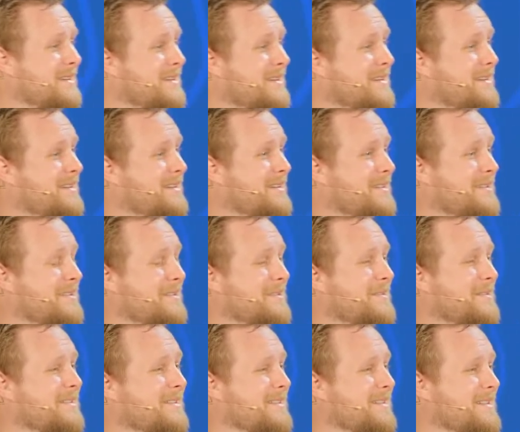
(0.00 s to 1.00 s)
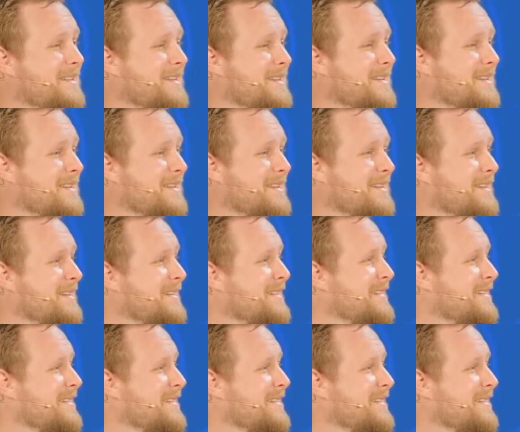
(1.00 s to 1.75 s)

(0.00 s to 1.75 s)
(silence)